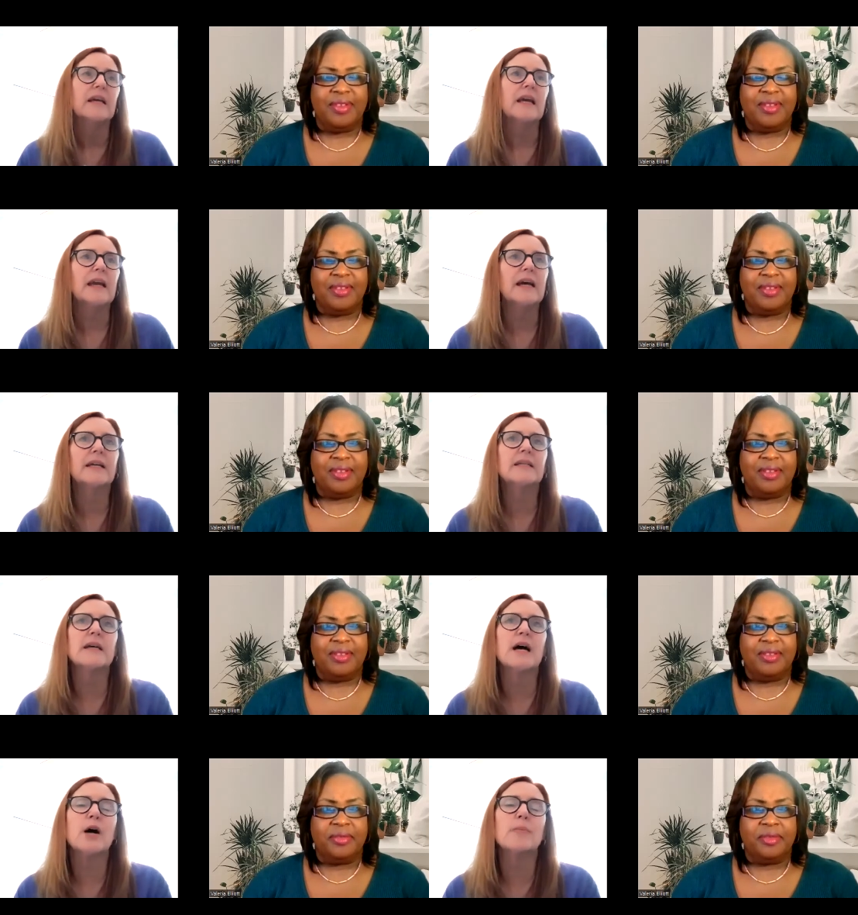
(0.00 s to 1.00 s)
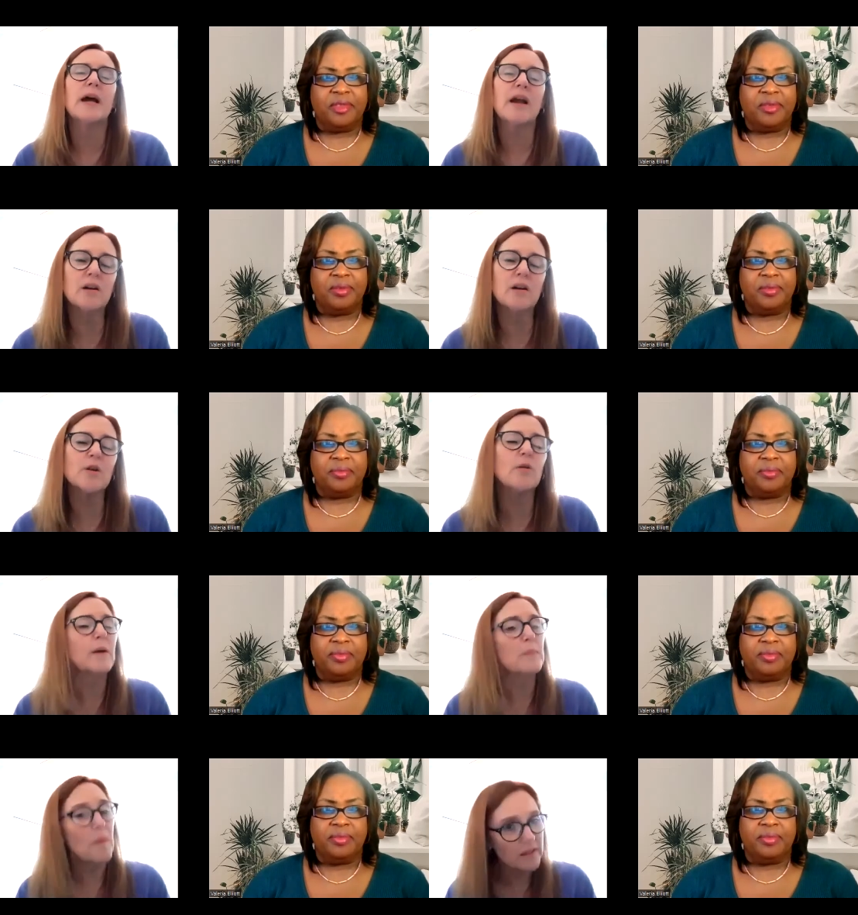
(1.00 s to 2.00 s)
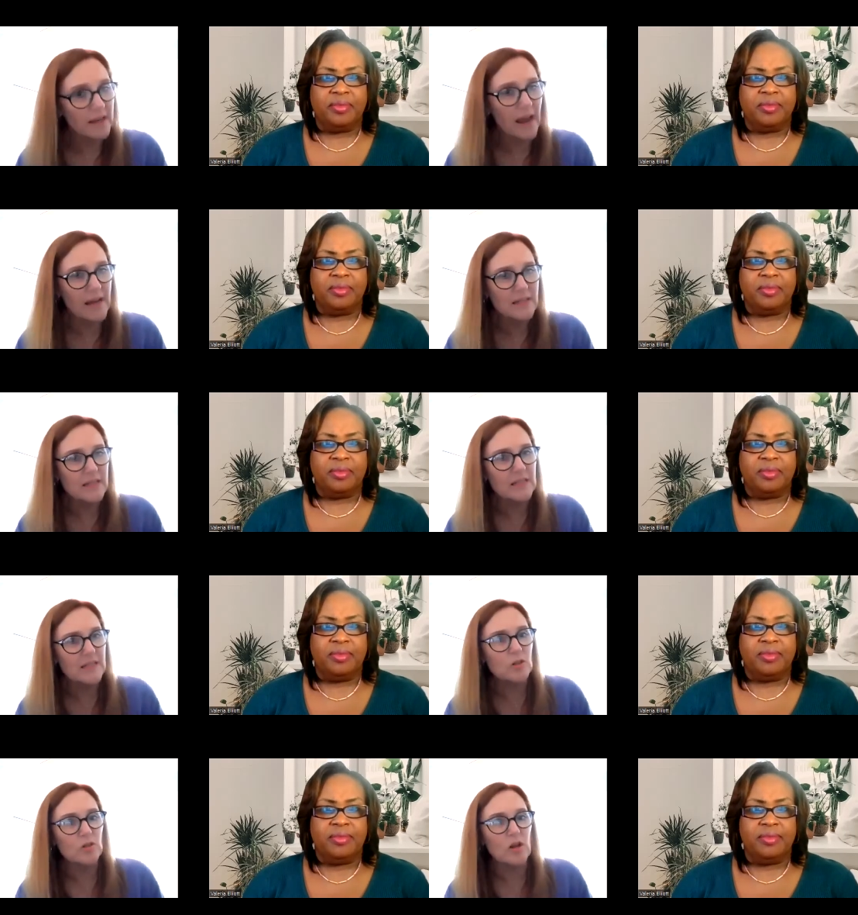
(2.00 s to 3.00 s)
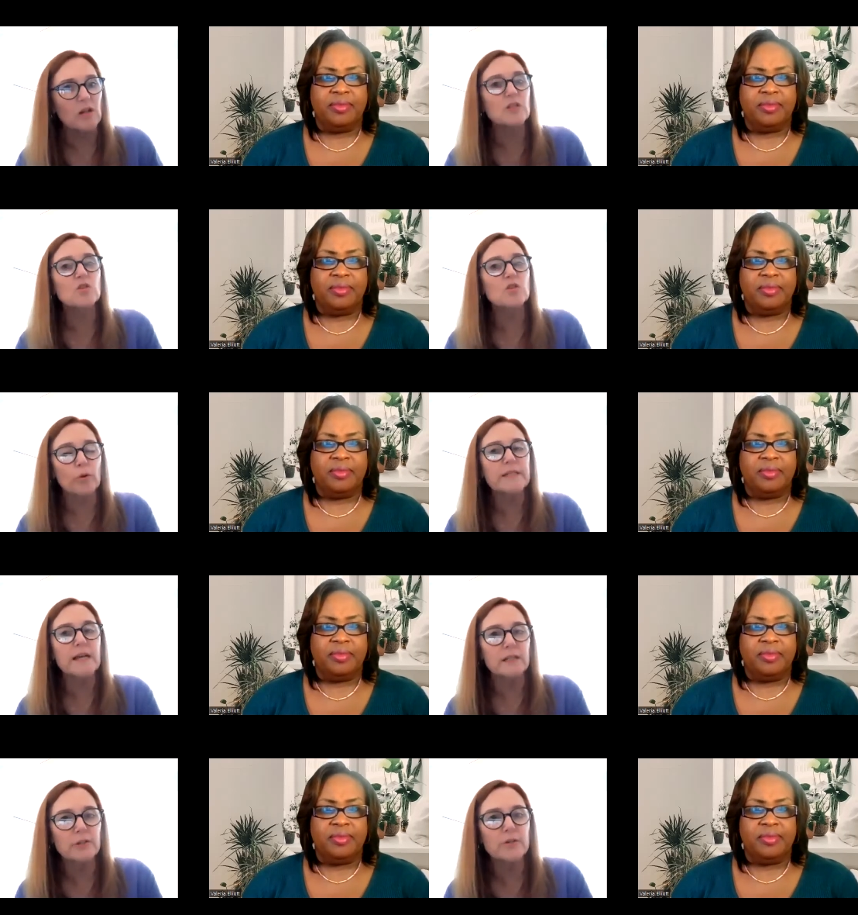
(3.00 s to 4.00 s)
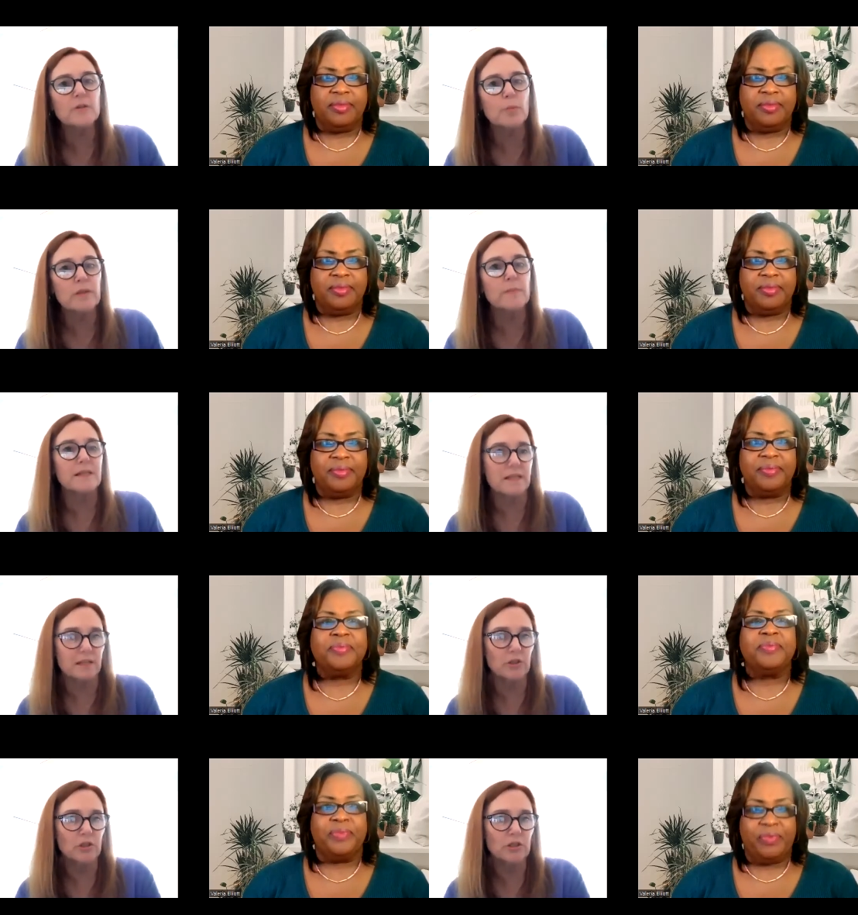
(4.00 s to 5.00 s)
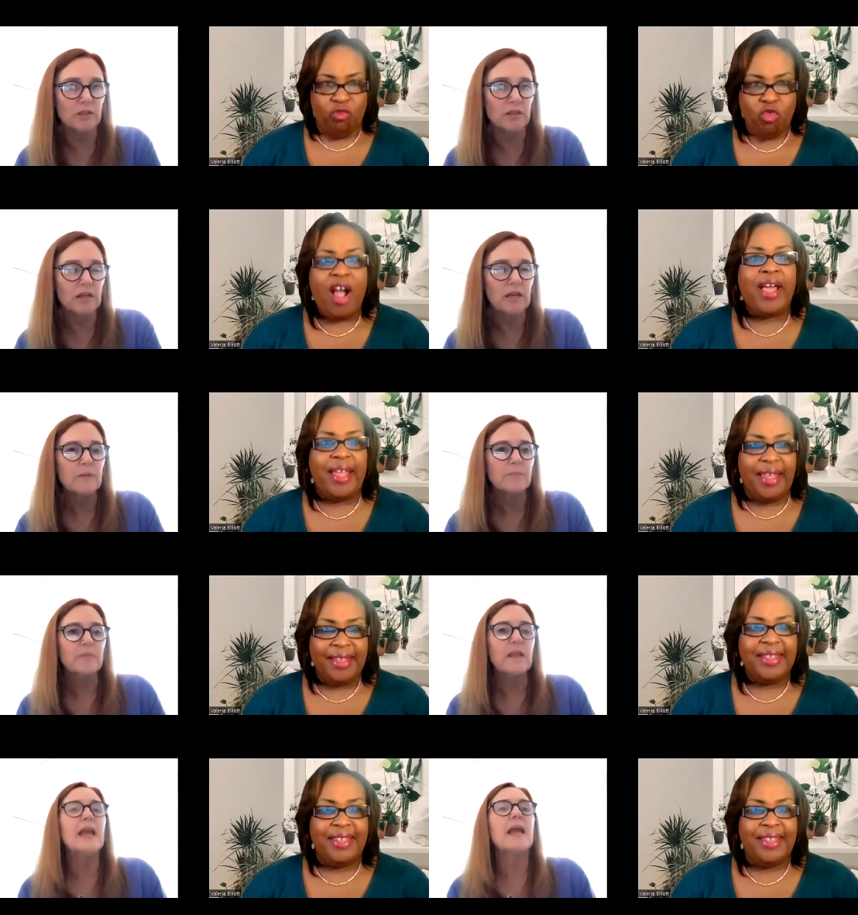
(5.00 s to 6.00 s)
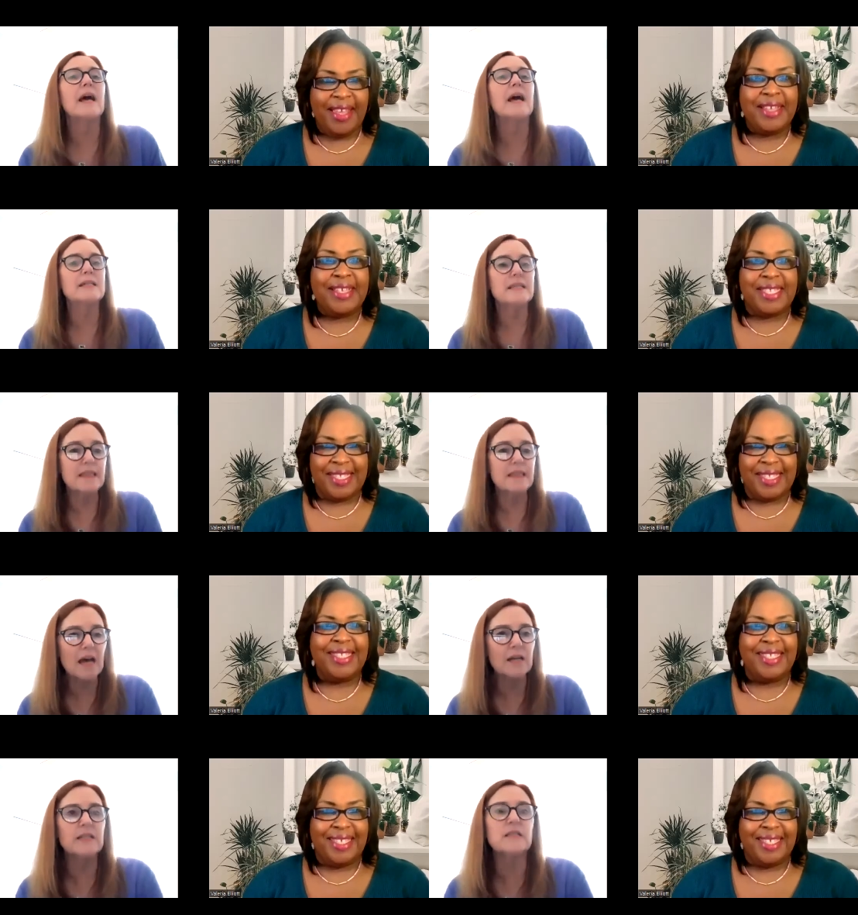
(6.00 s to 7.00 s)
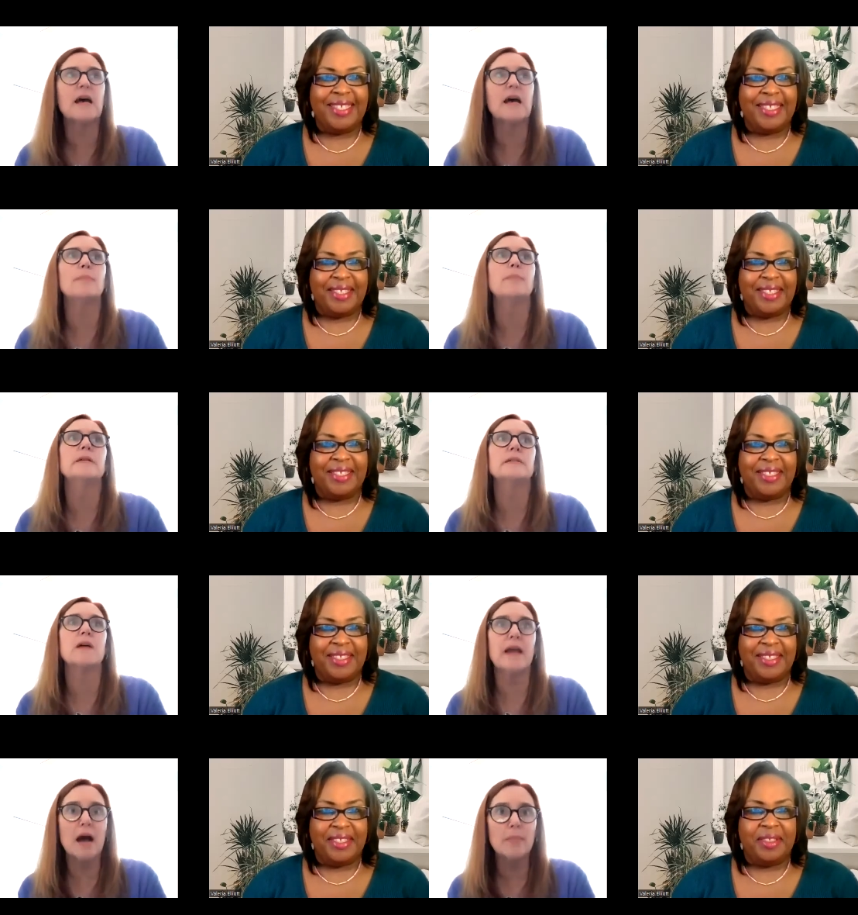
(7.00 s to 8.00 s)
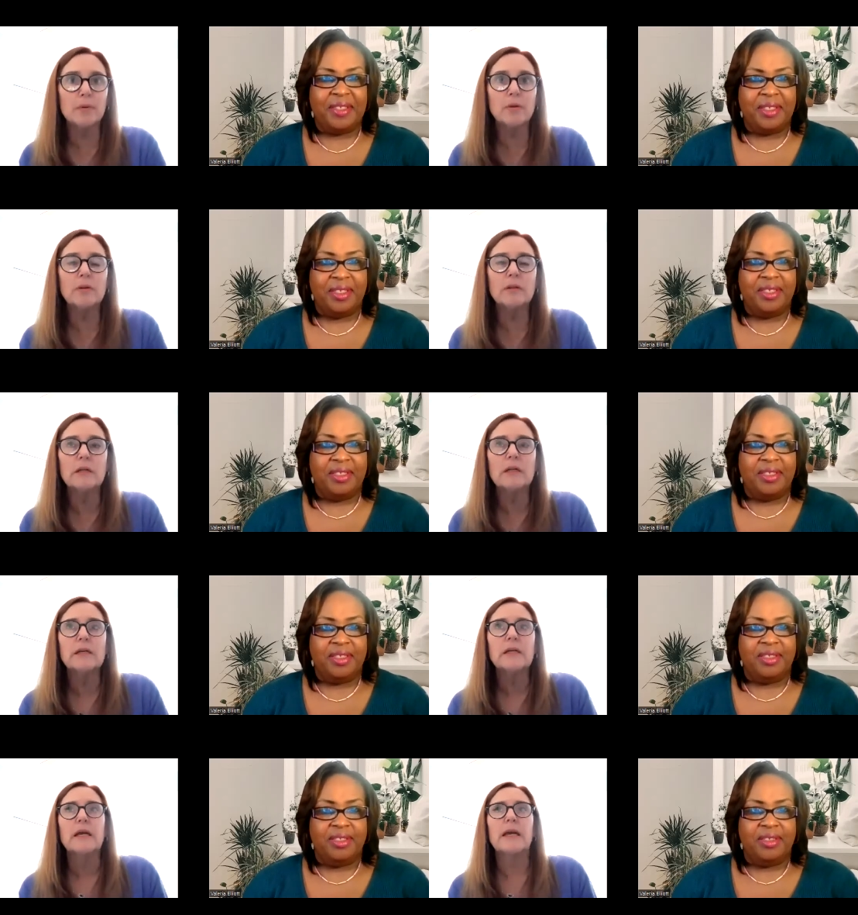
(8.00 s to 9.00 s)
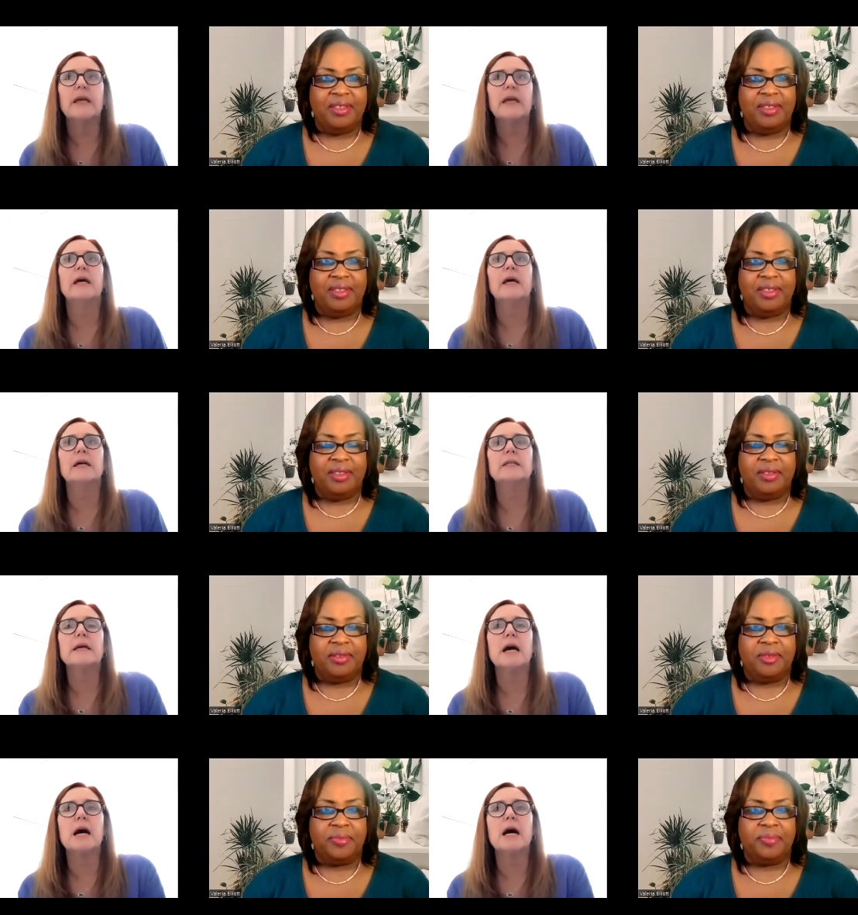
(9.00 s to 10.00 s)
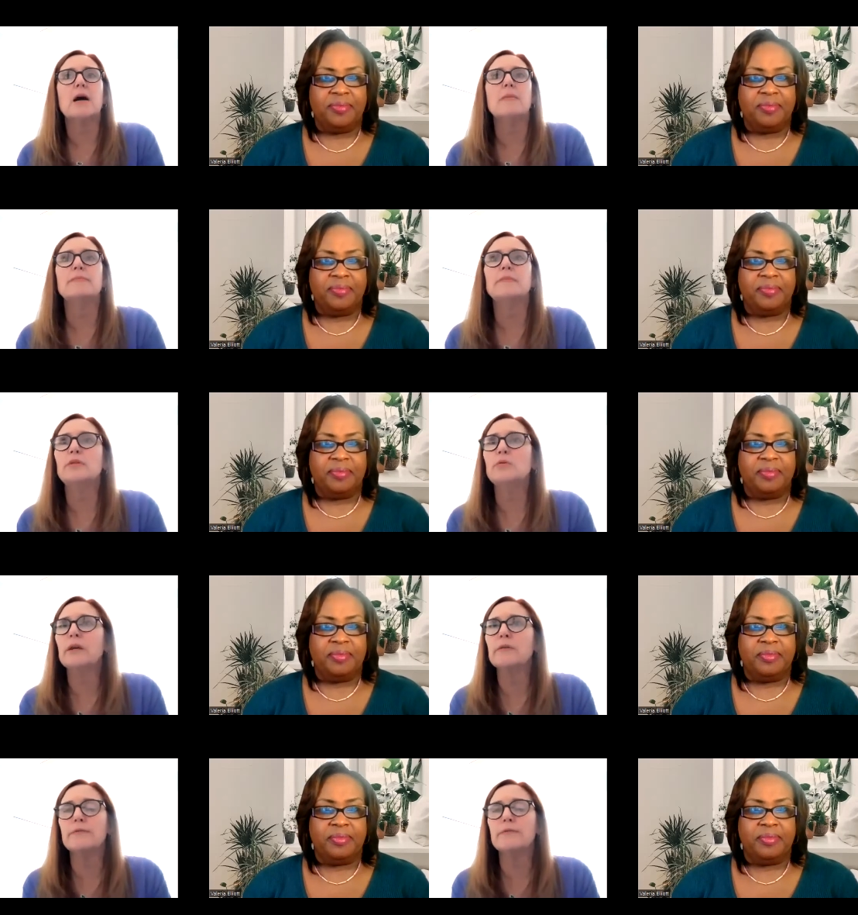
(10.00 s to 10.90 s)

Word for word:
Speaker 1: And um, I also my podcast is called Storytellers with a Message.
Speaker 2: Right. And
Speaker 1: yeah. that is how It's on Apple and um, you can